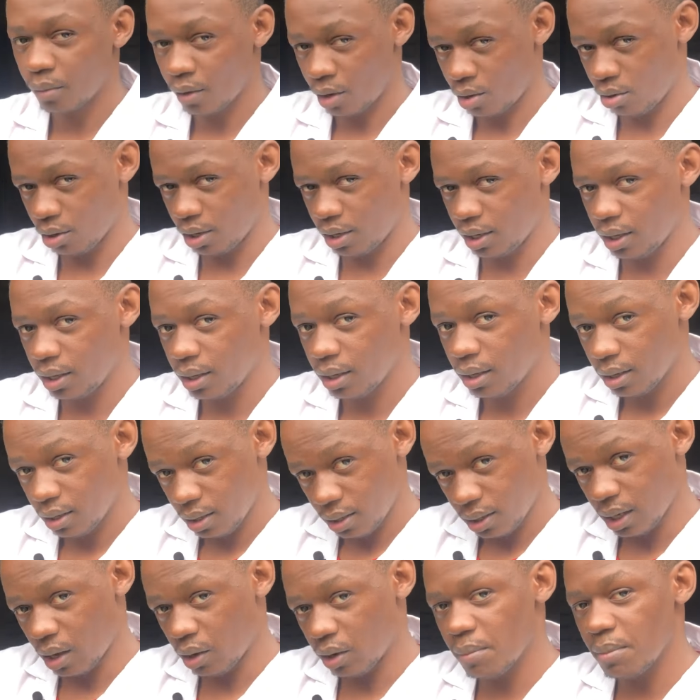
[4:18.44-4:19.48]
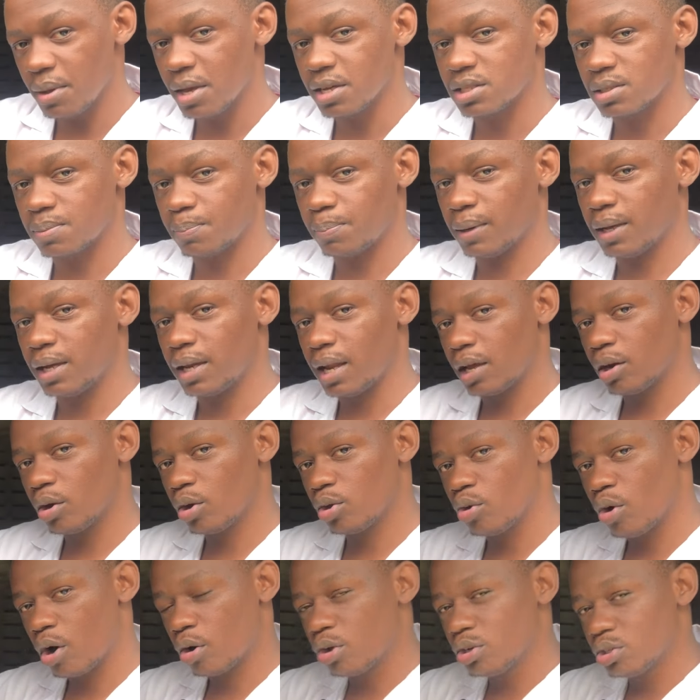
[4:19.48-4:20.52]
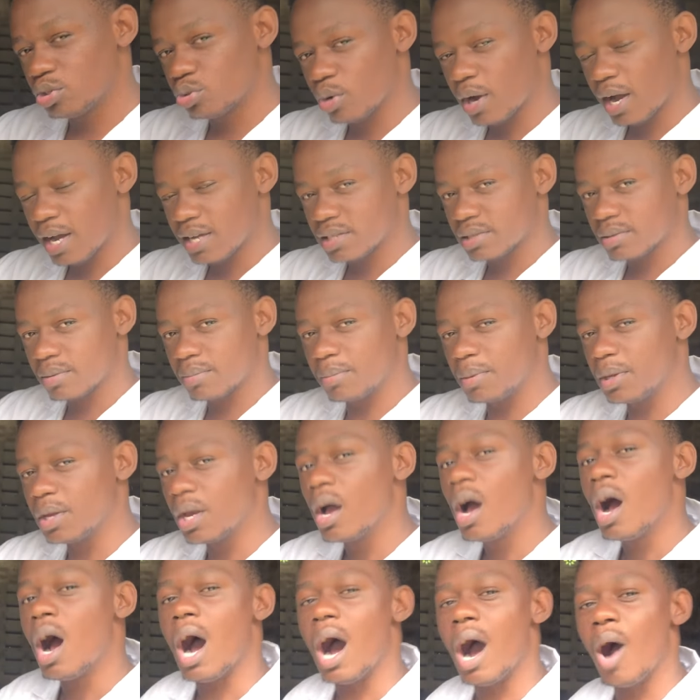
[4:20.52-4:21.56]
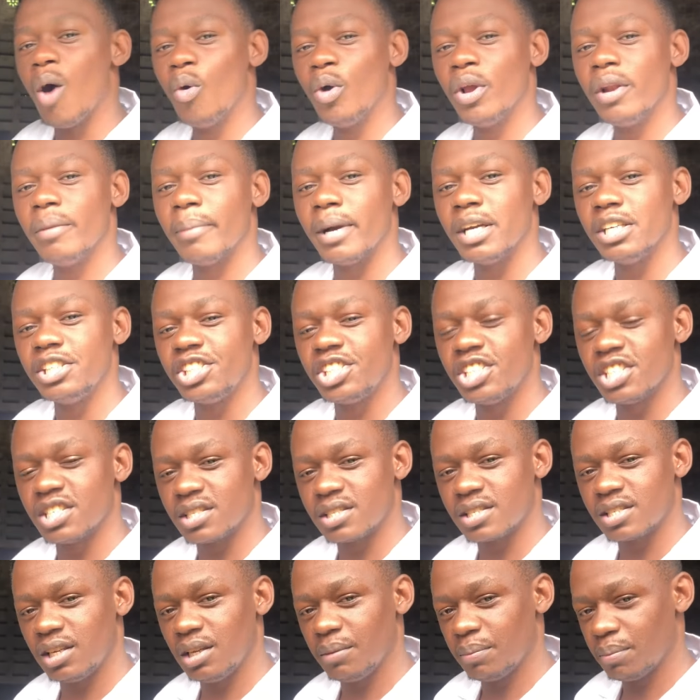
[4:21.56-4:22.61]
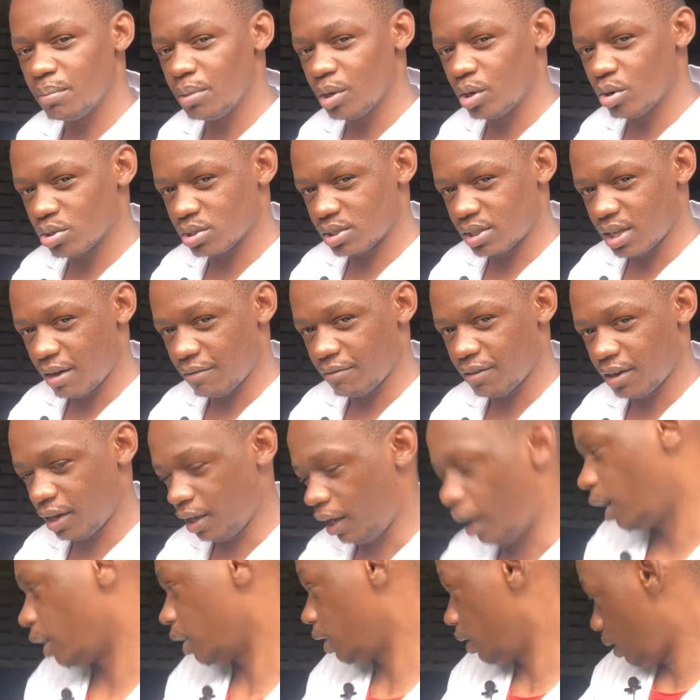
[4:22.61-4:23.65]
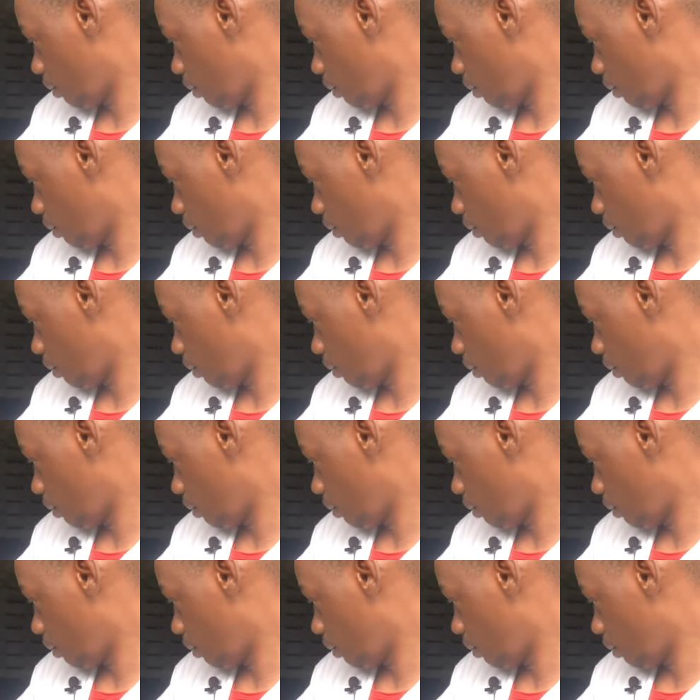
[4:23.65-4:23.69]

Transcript: Okay? Now let me explain. I know you are going to ask me, how will my chicks sleep because they are very young?